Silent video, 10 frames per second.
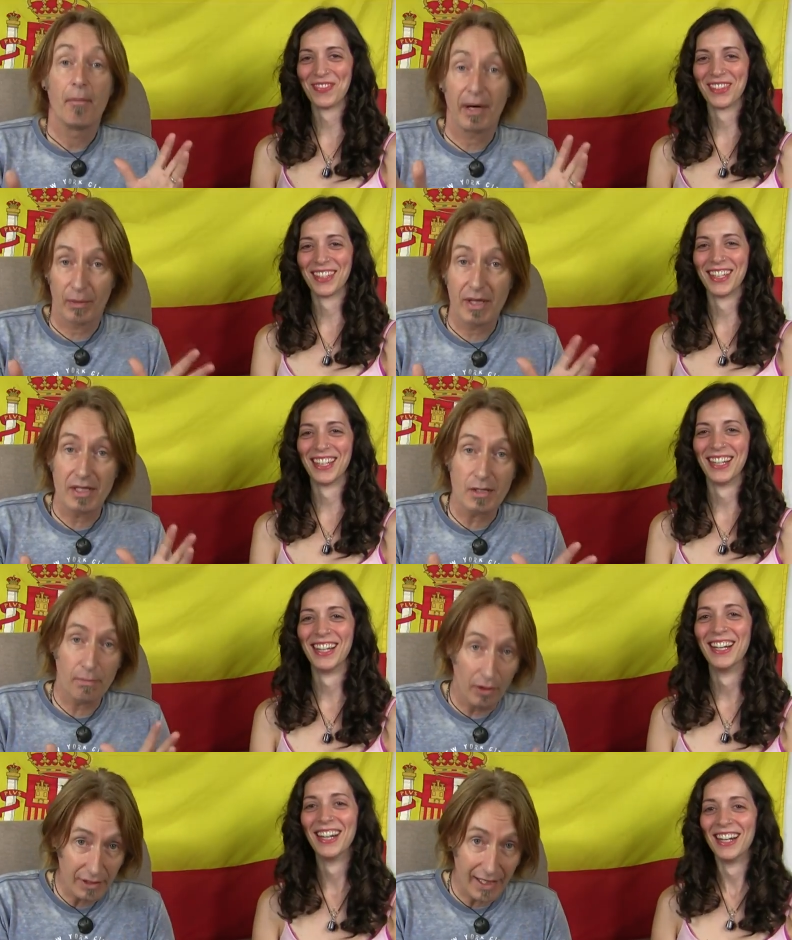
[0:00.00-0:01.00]
Speaker 1: by the way, these
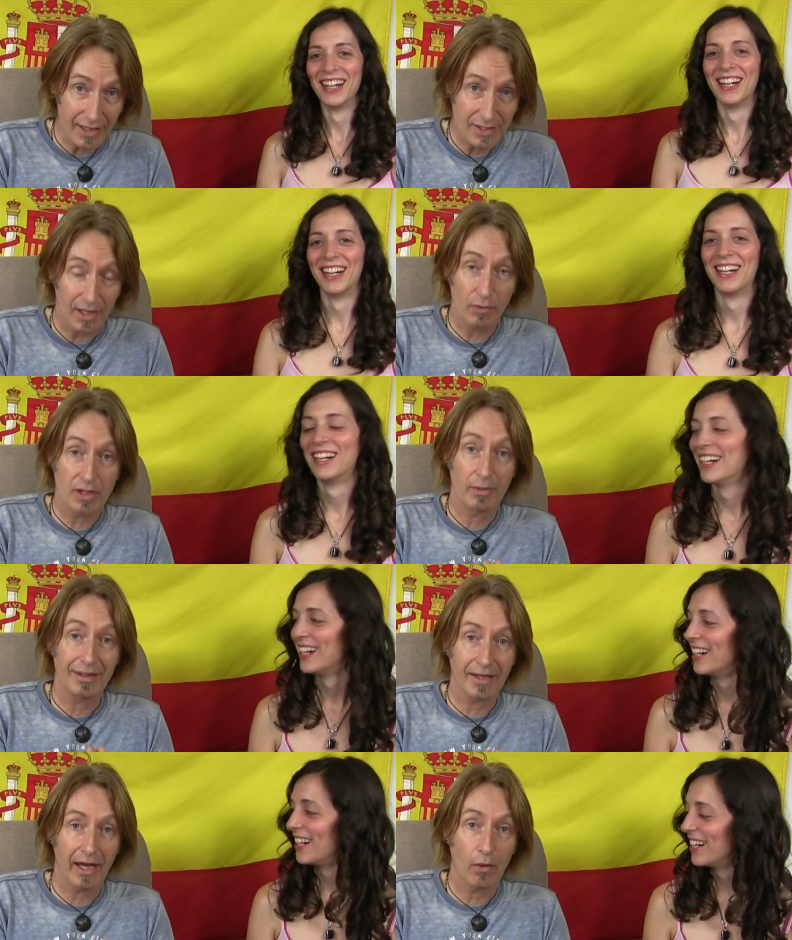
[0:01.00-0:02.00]
podcasts that we're
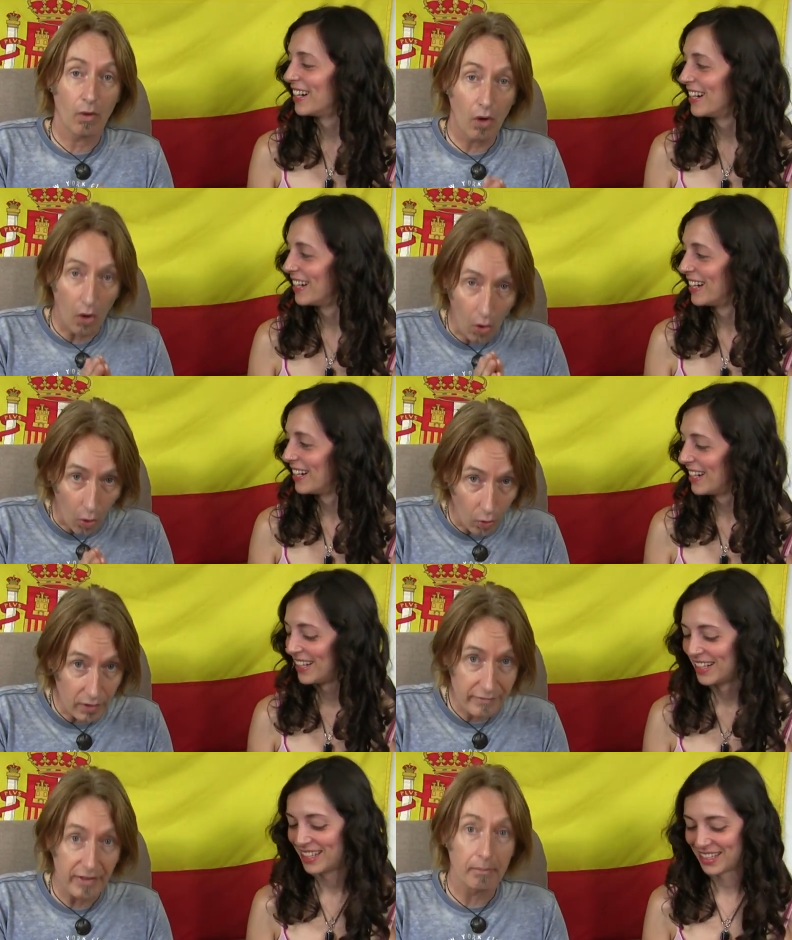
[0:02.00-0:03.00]
doing now,
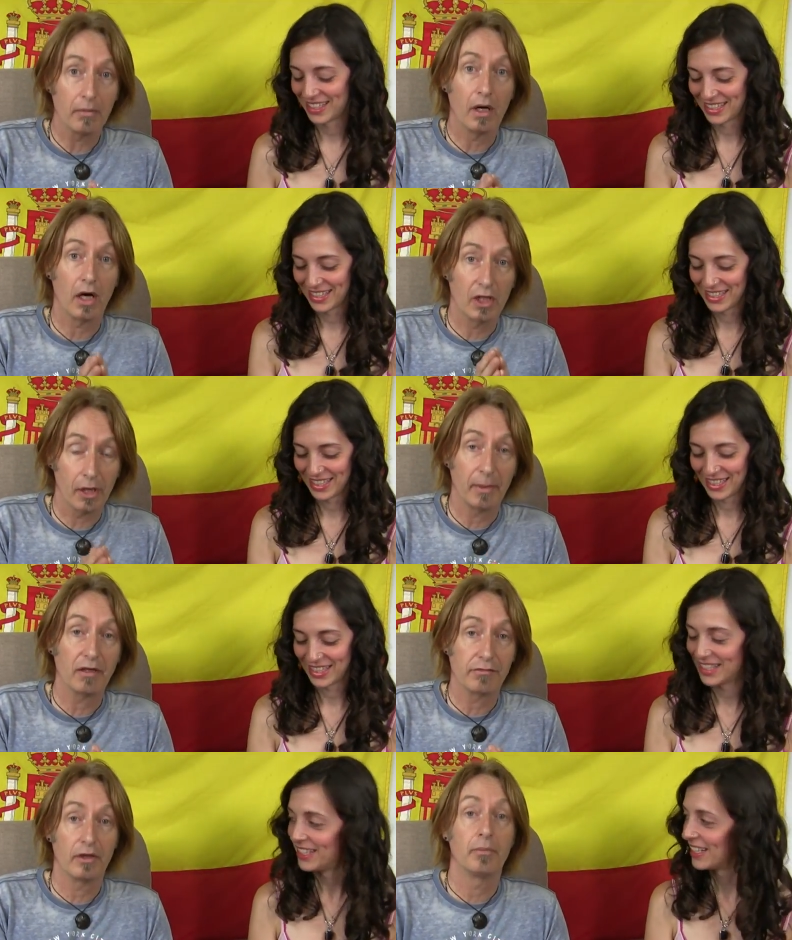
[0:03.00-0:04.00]
all of them are
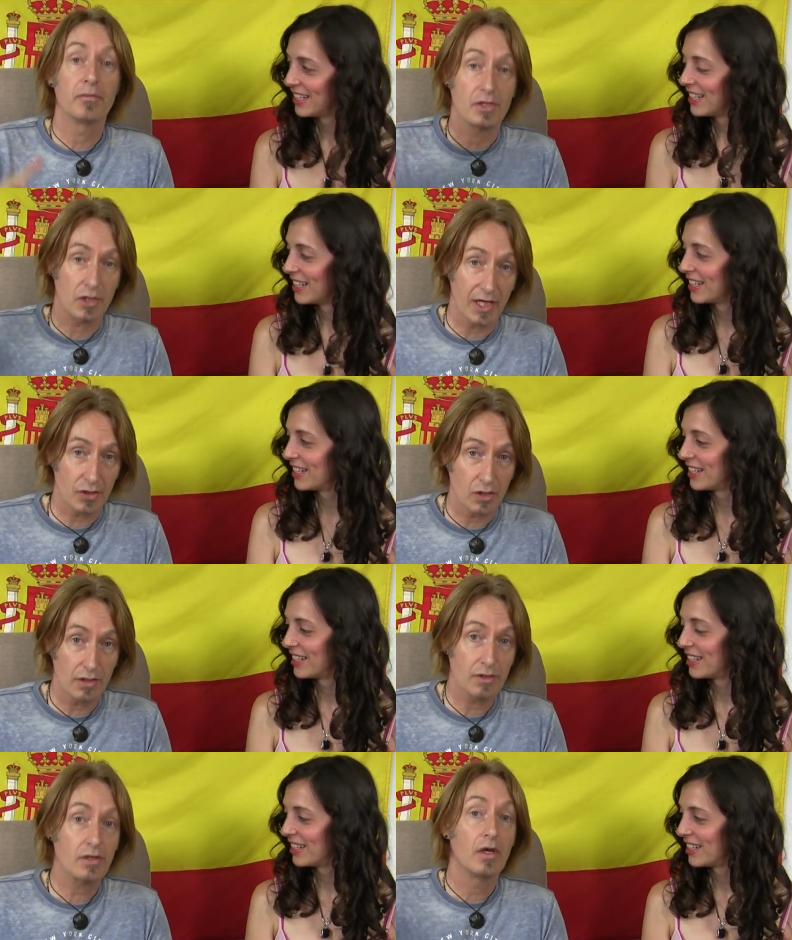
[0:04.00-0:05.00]
coming from
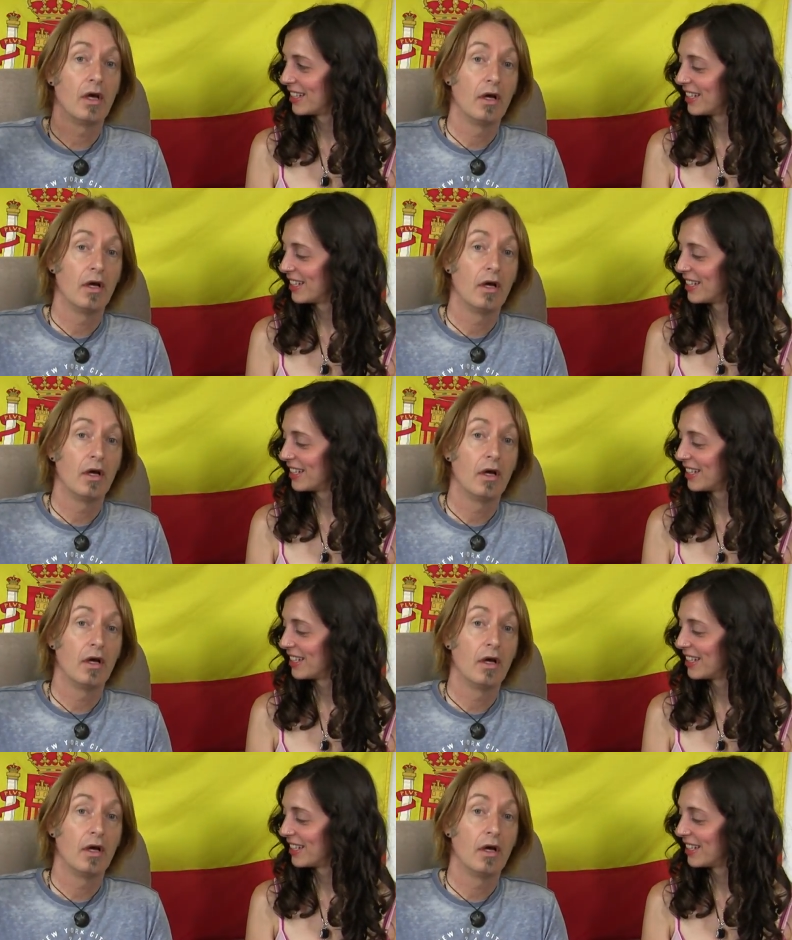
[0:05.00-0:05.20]
suggestions